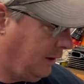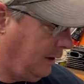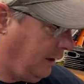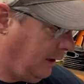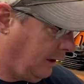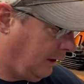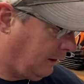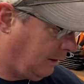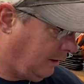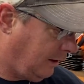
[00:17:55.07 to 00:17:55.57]

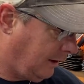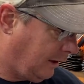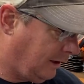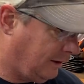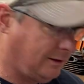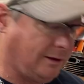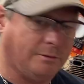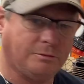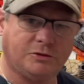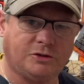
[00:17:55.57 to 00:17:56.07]
need it. Gotta
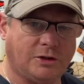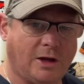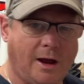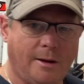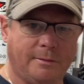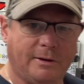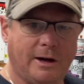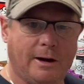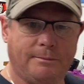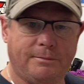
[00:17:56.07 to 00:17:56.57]
get them
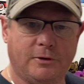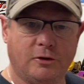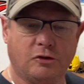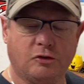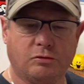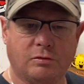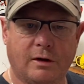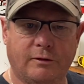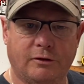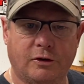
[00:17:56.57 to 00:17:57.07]
salmon up
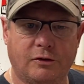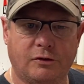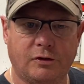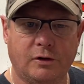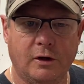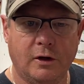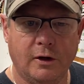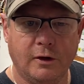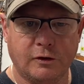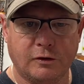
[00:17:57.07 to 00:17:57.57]
those rivers
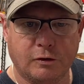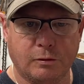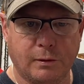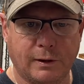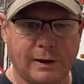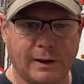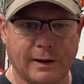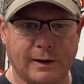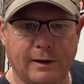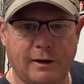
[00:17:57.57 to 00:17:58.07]
so we
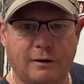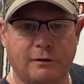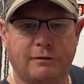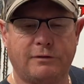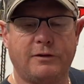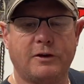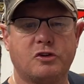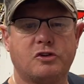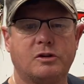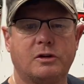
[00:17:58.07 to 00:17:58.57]
can get out
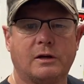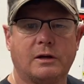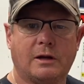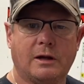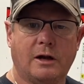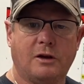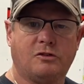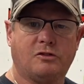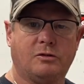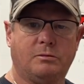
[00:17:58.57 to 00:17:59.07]
fishing and
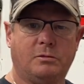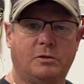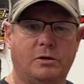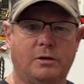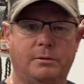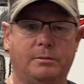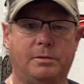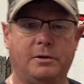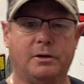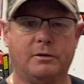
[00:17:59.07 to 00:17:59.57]
catch some
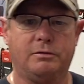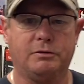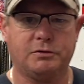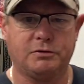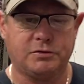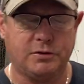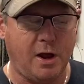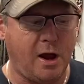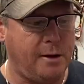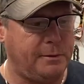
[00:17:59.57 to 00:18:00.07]
more beautiful
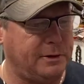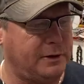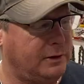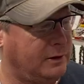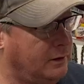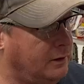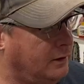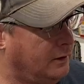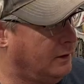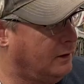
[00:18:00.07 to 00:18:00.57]
salmon.
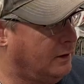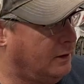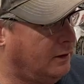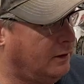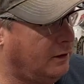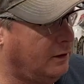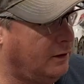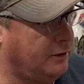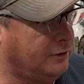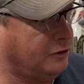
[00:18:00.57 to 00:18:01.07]

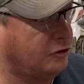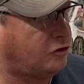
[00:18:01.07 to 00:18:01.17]
They're